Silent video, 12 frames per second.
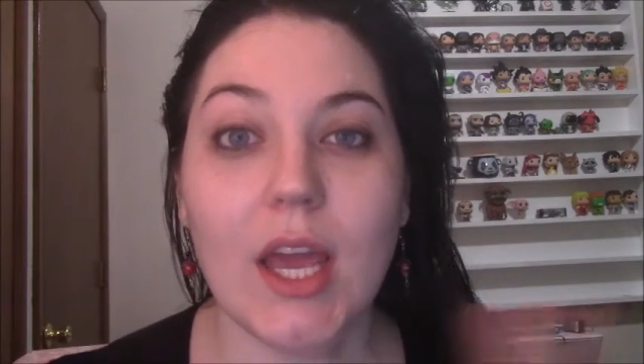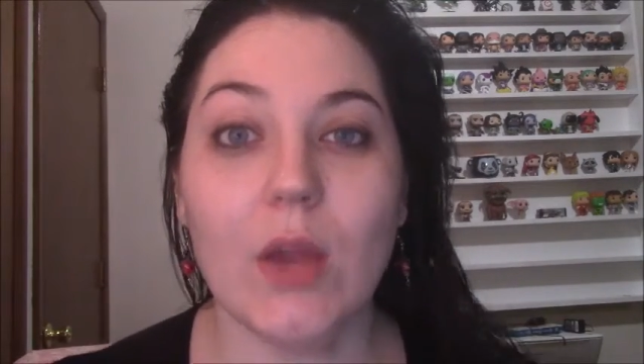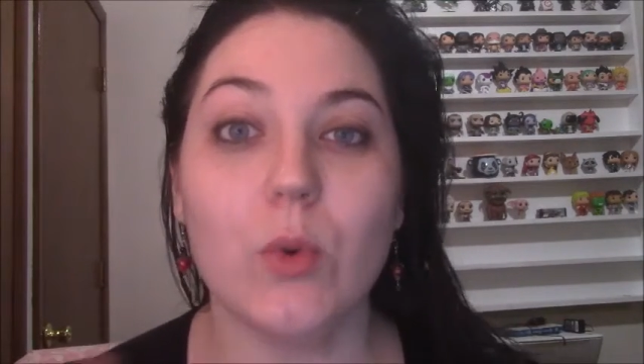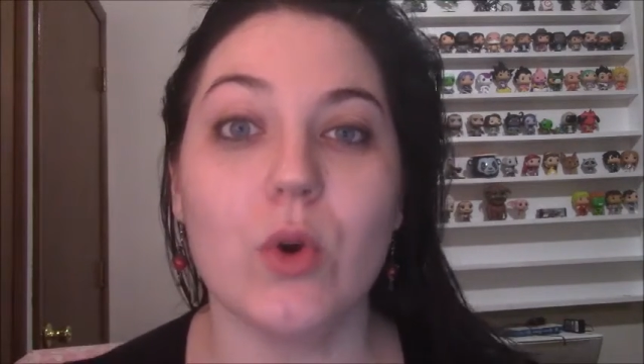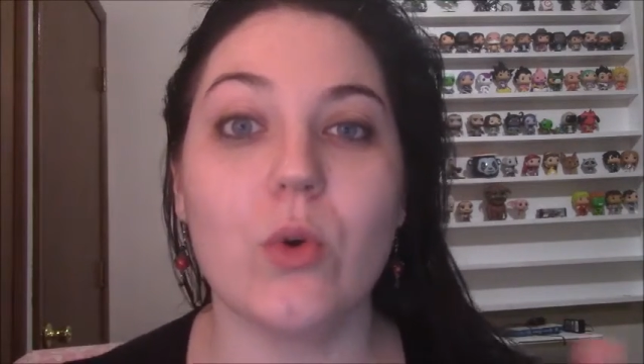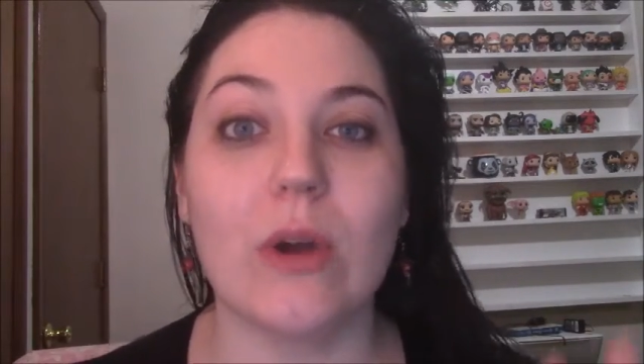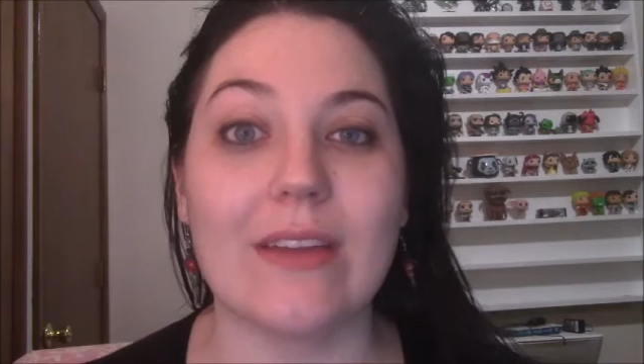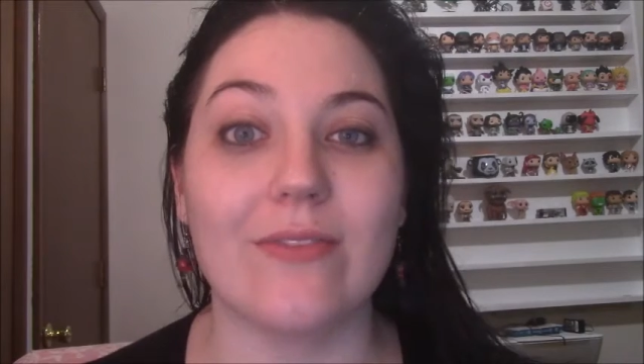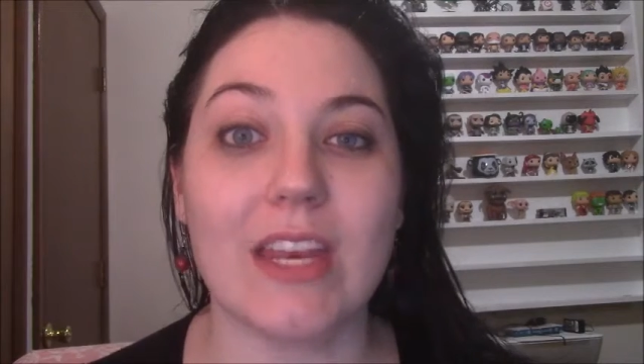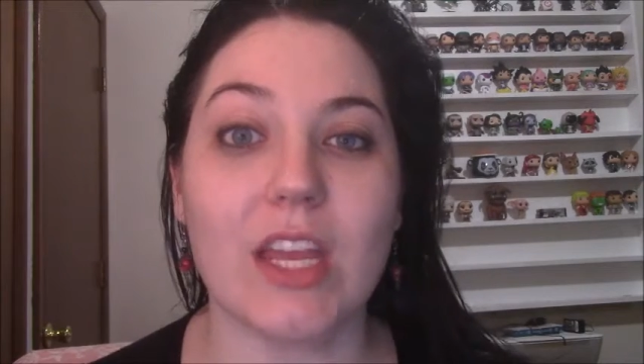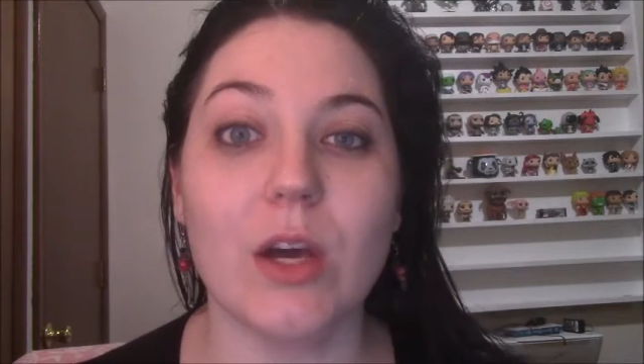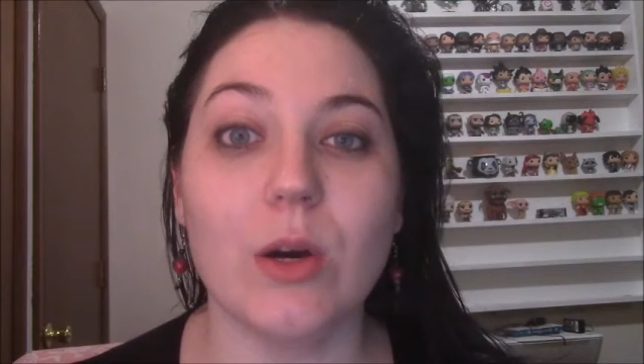a real quick
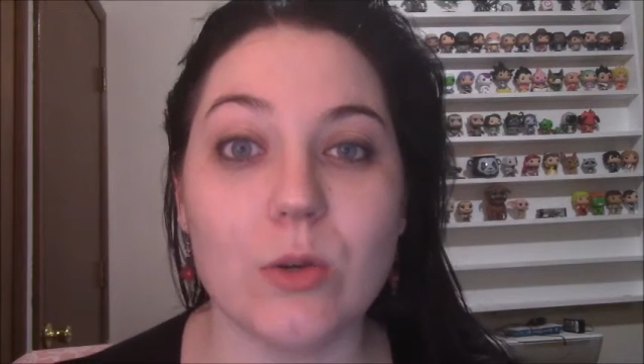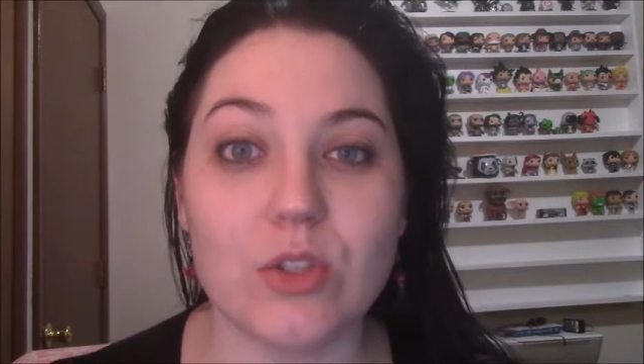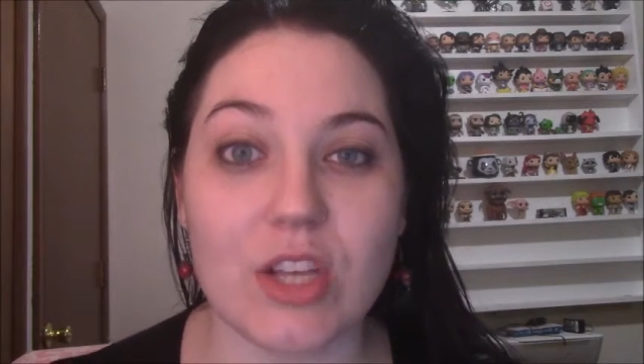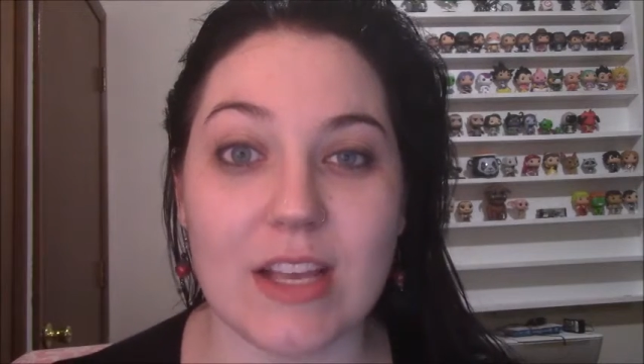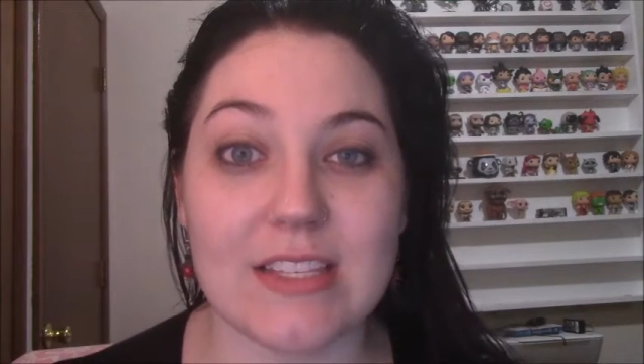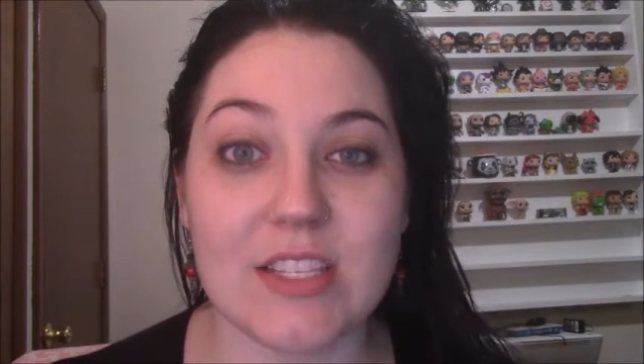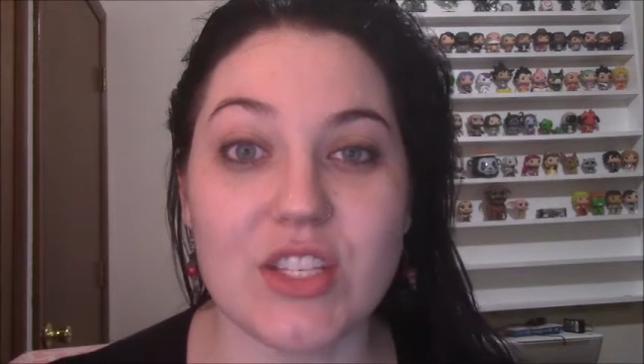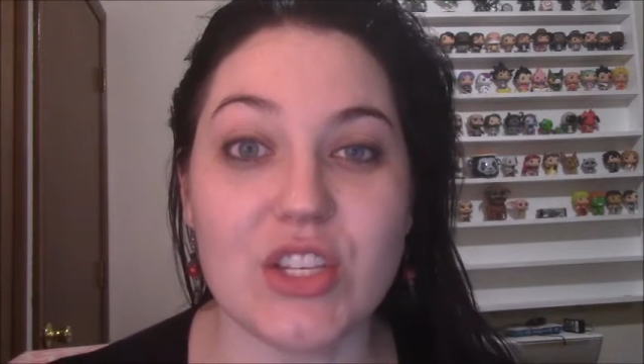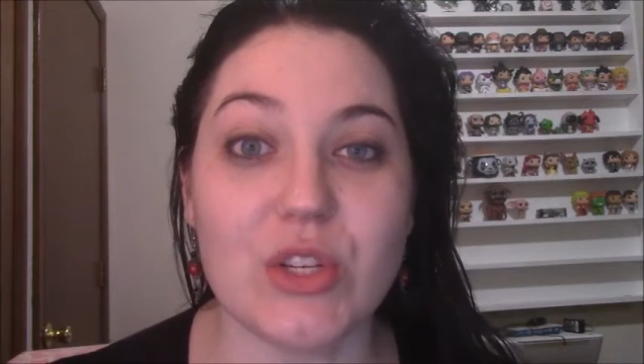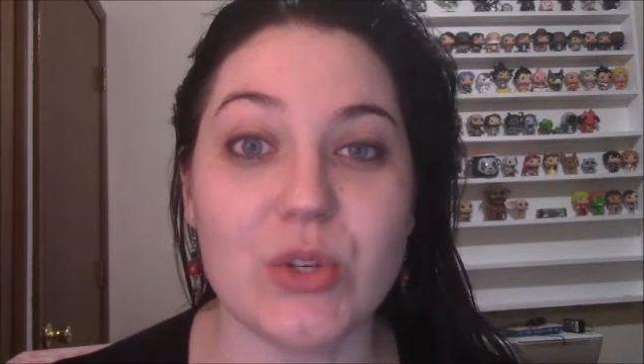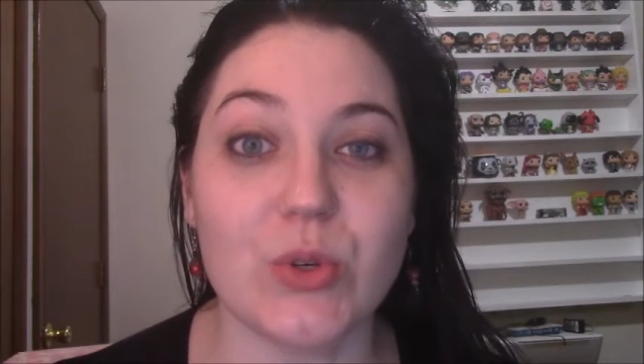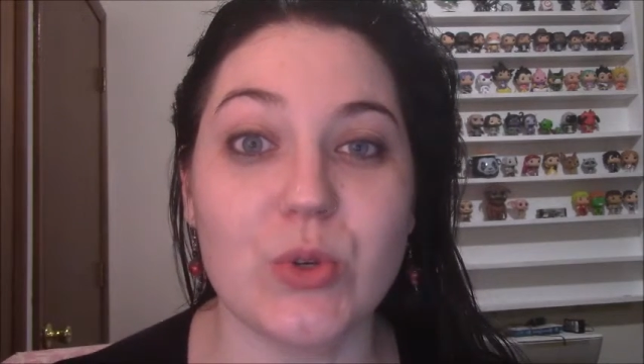video just
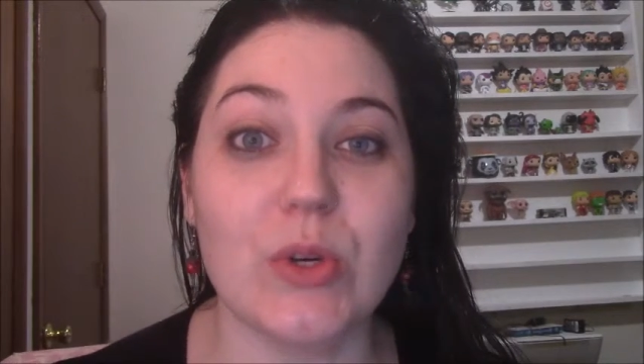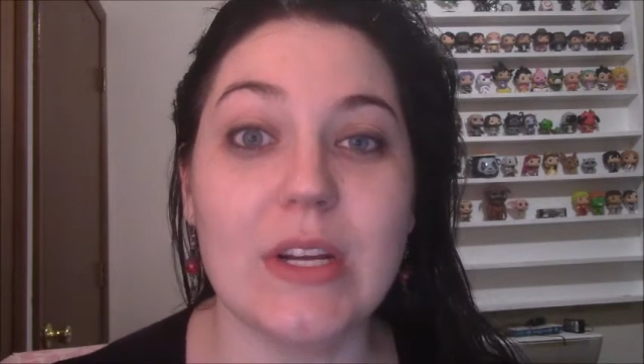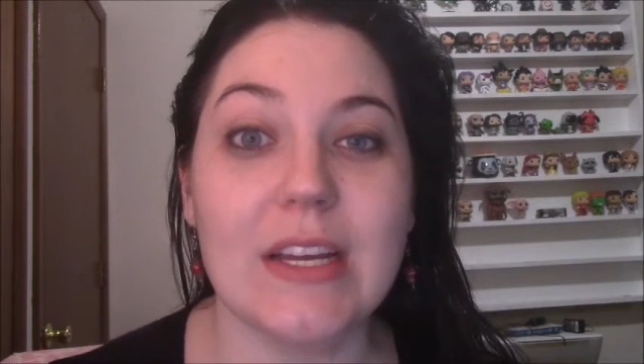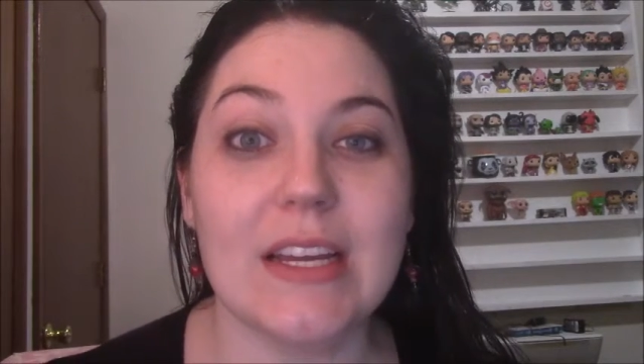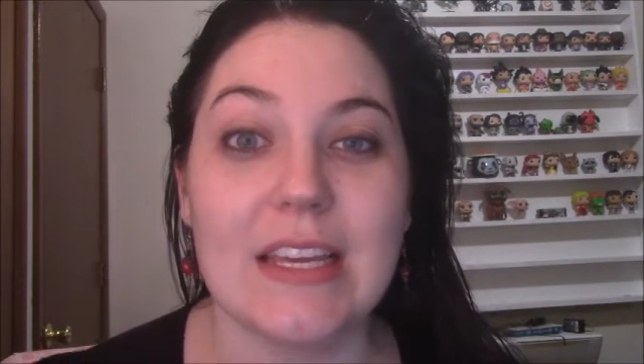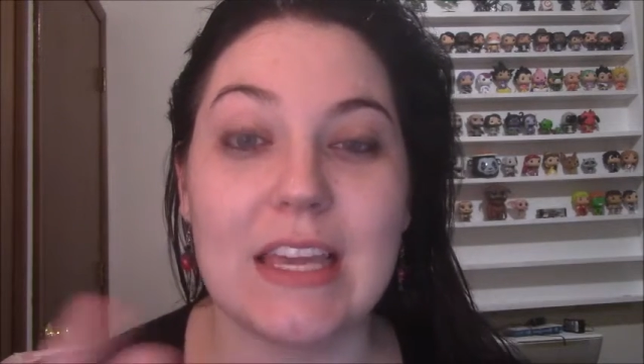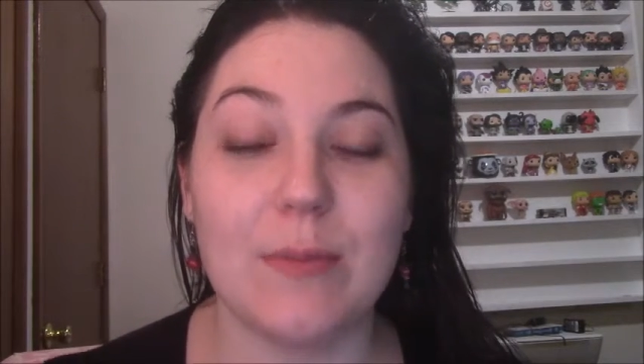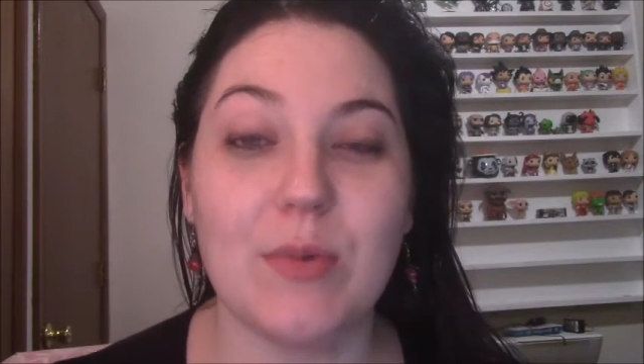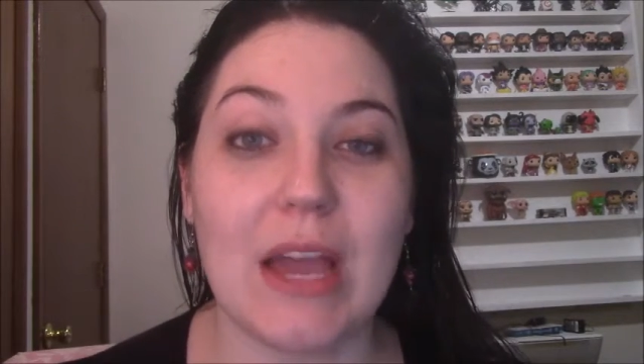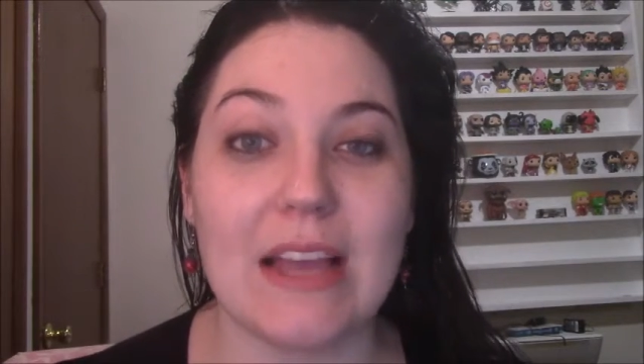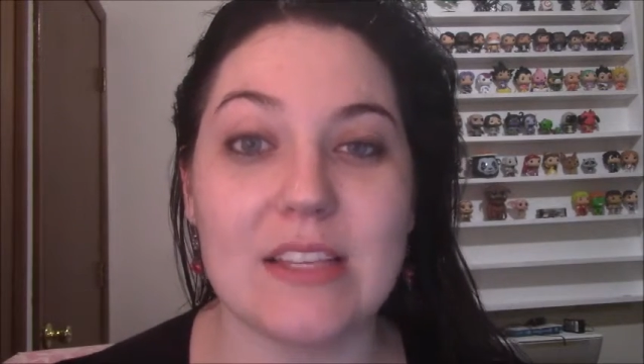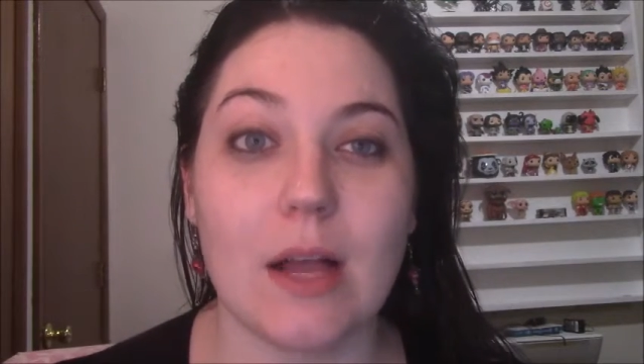to keep
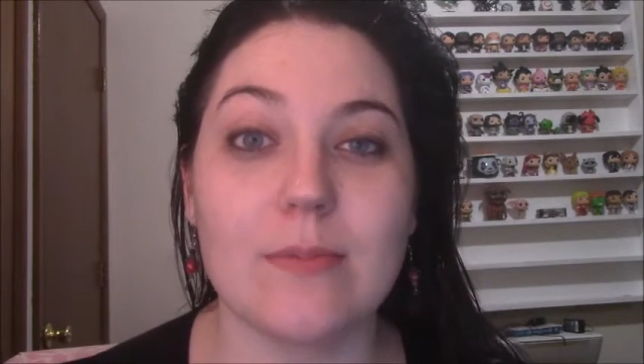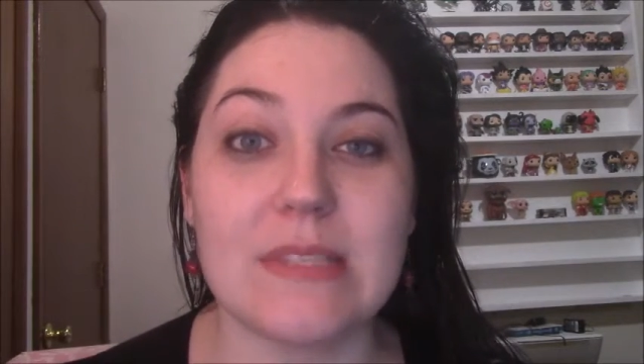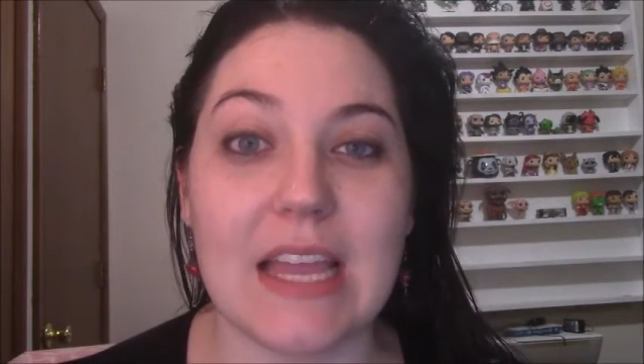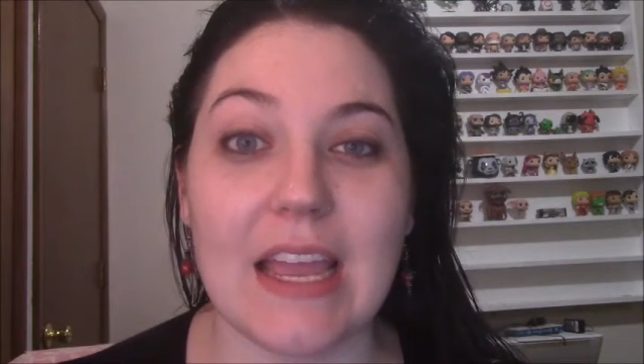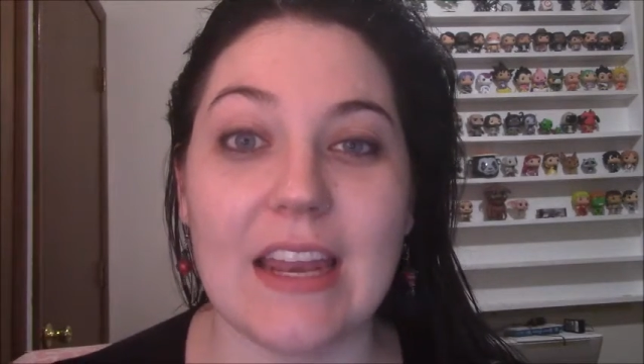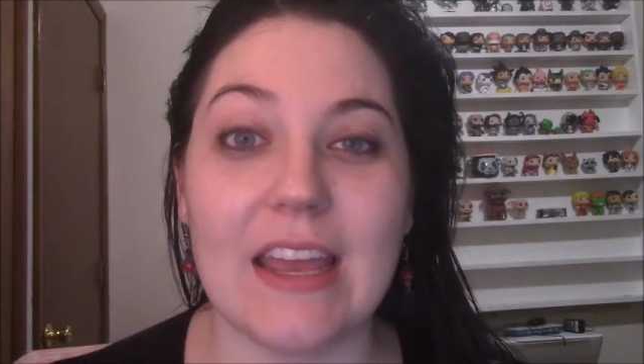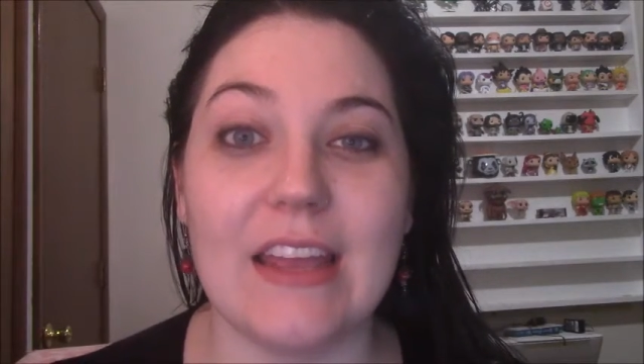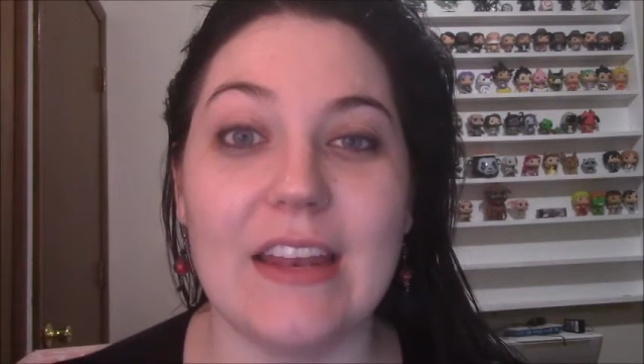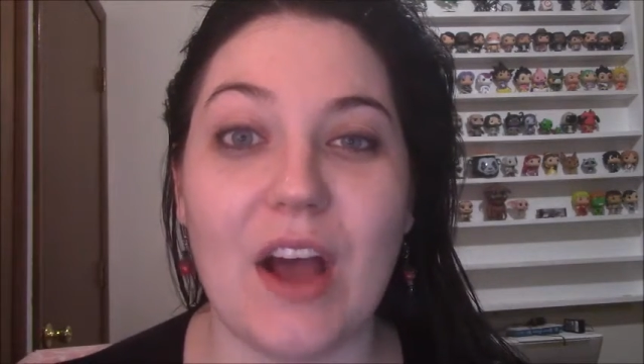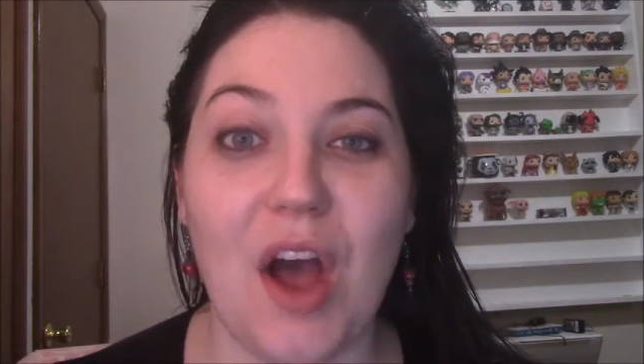you guys updated.